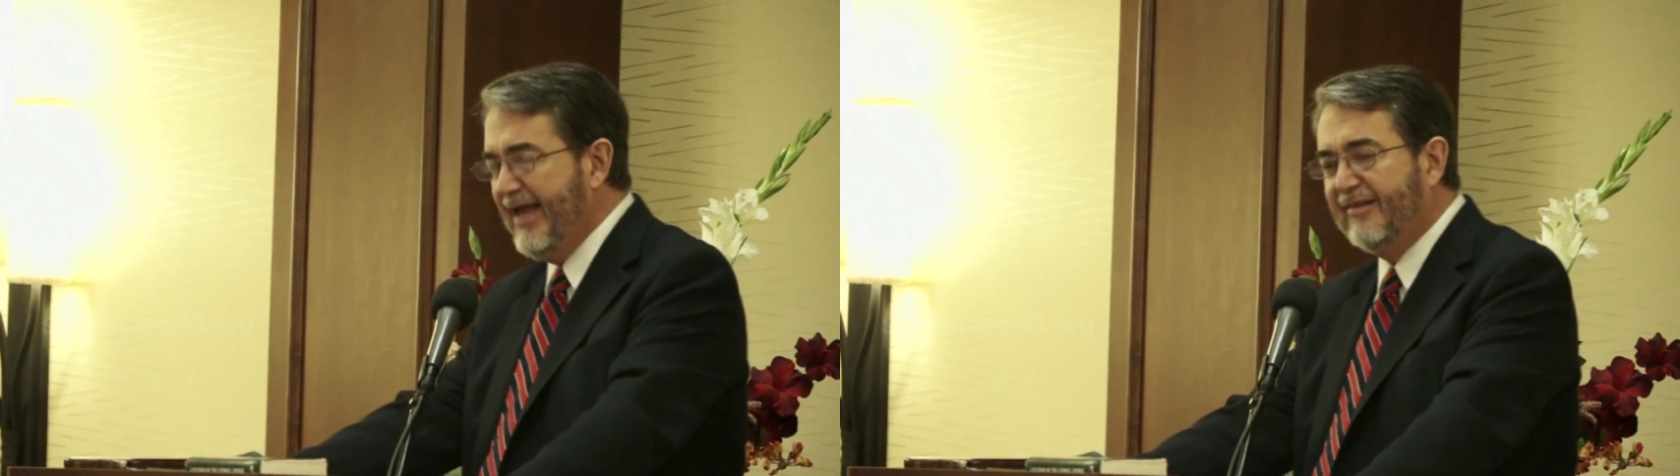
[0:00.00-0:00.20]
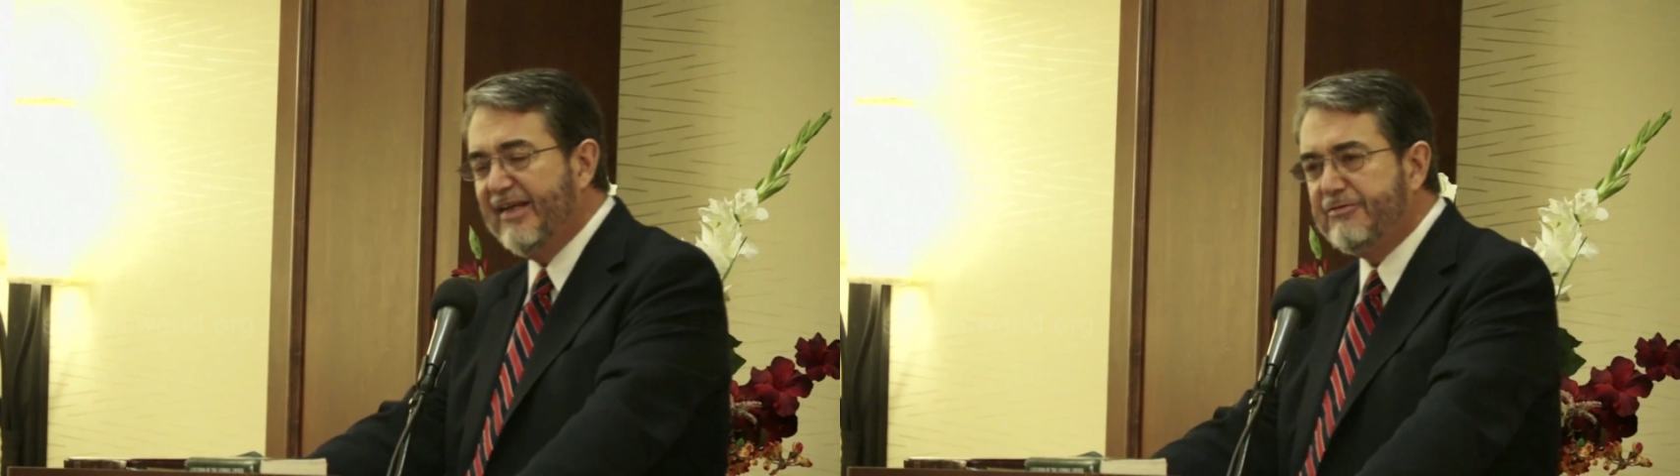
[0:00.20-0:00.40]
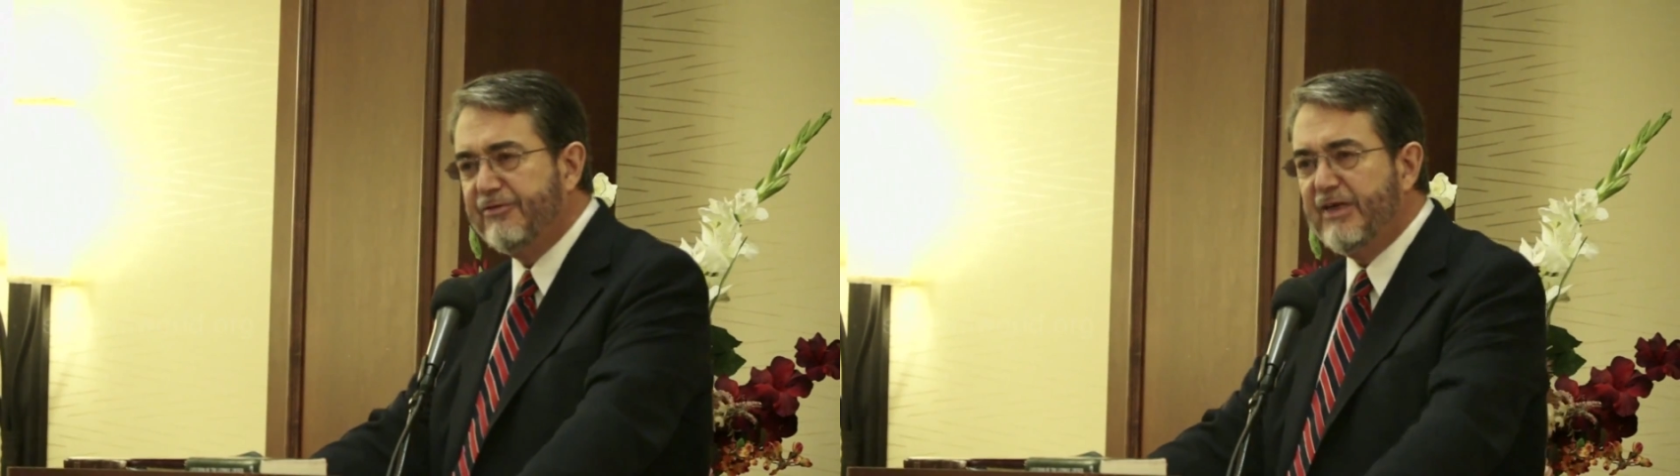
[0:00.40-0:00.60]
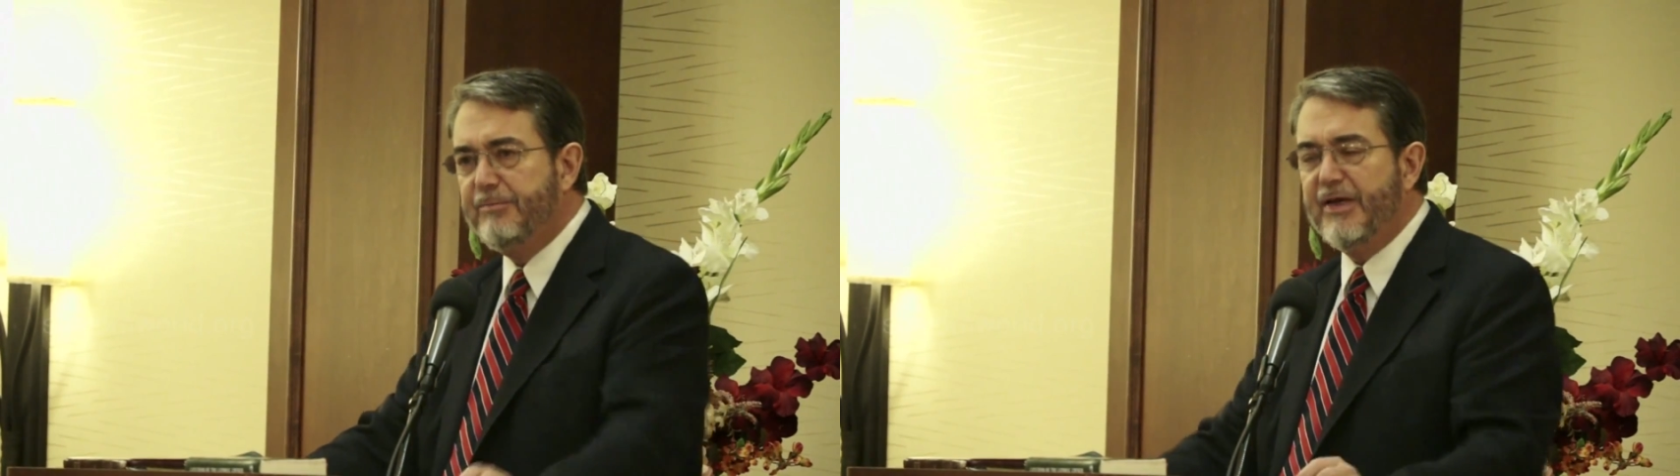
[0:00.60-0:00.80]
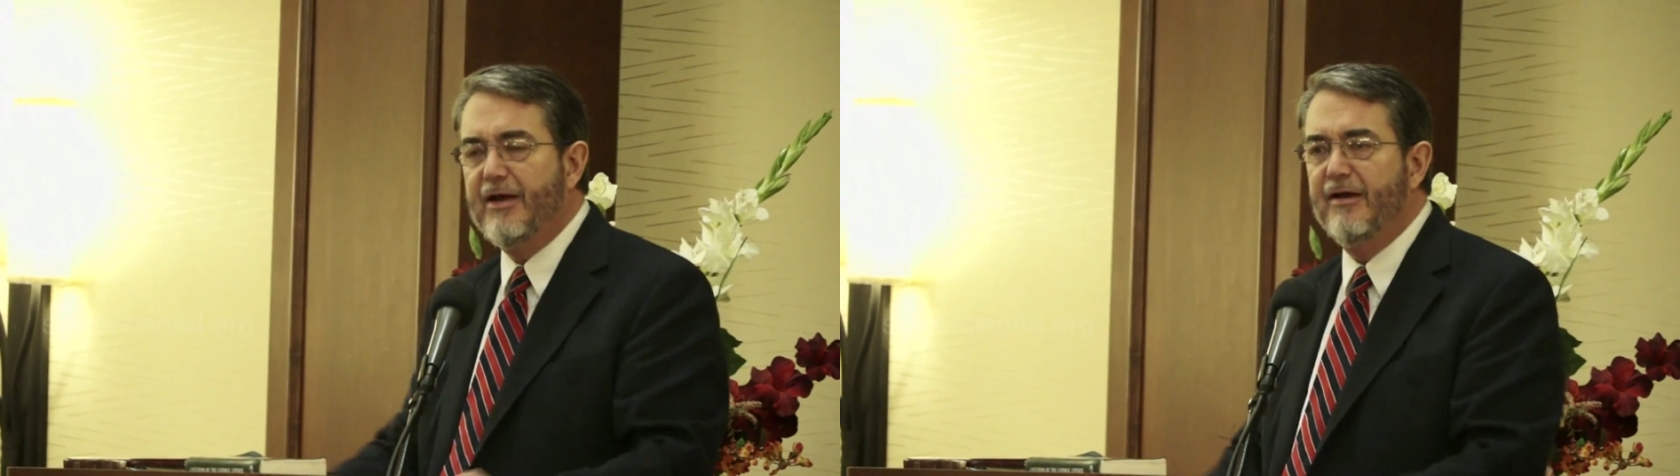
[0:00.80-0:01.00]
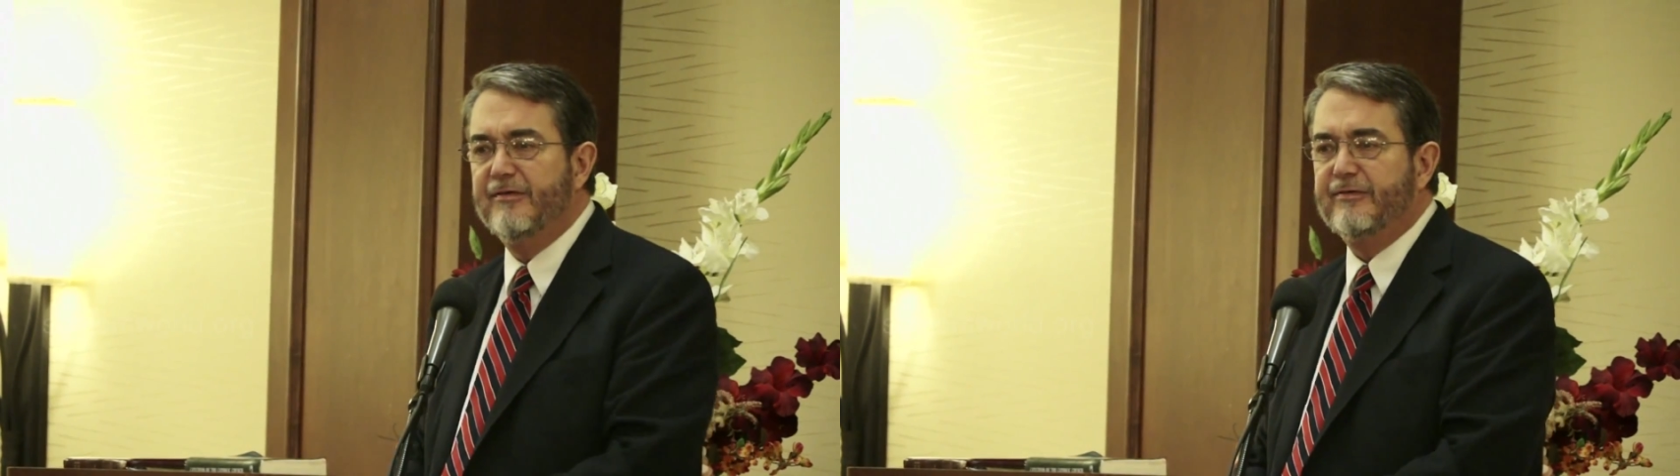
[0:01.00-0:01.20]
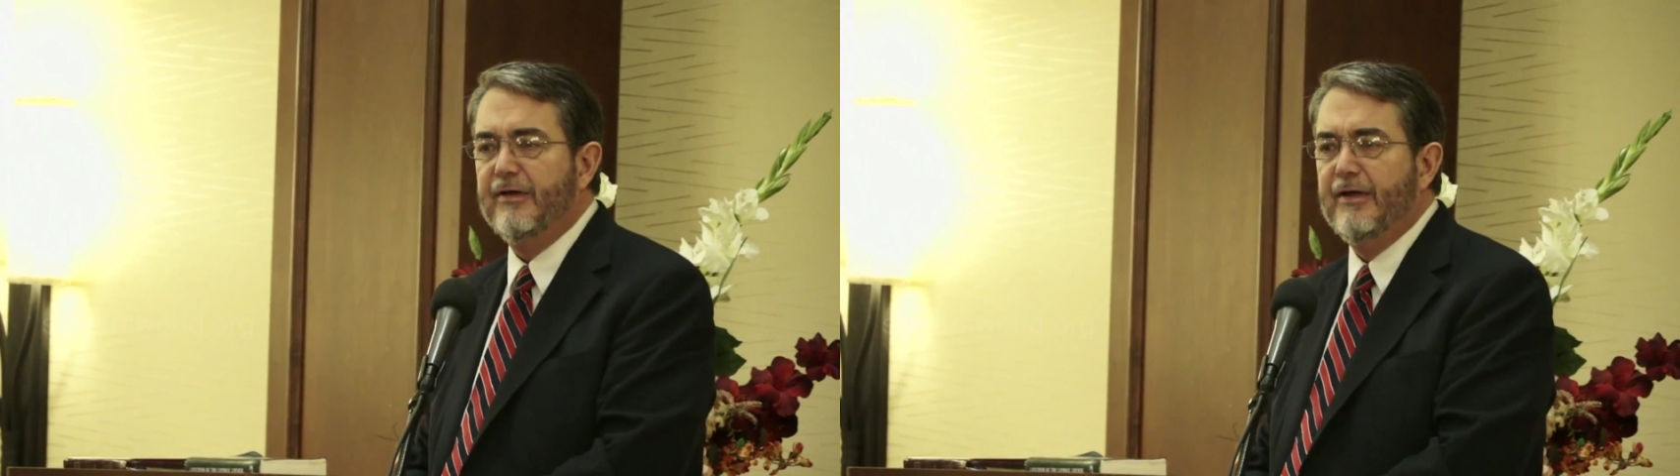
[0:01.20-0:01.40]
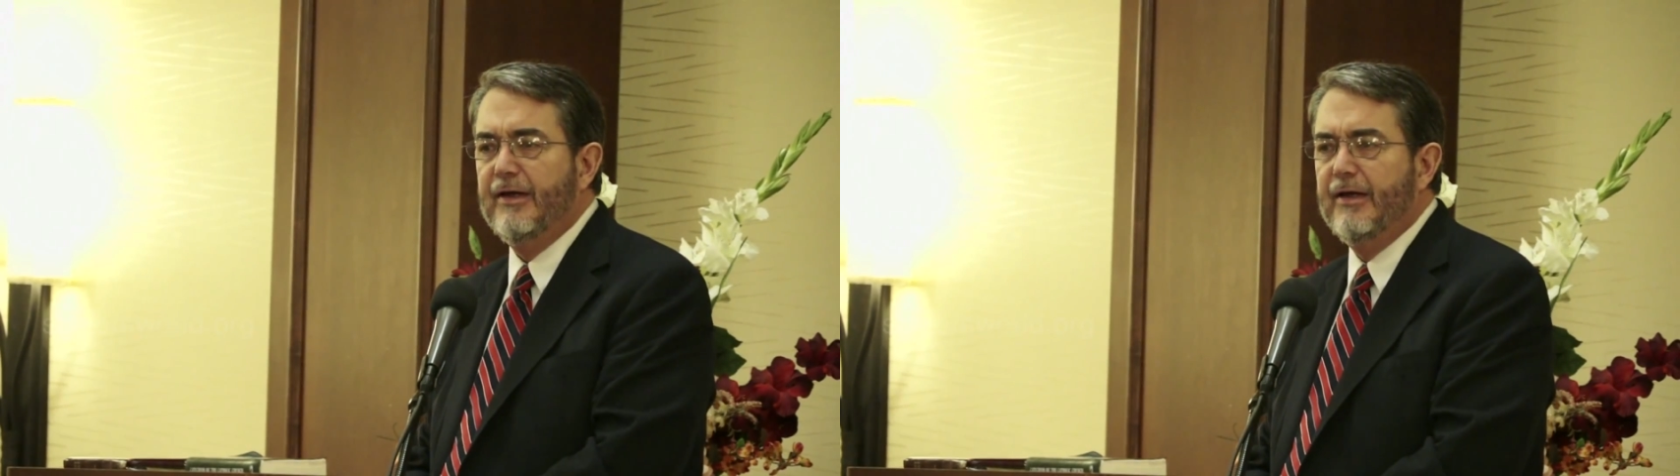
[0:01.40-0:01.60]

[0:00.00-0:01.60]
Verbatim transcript: And it's interesting because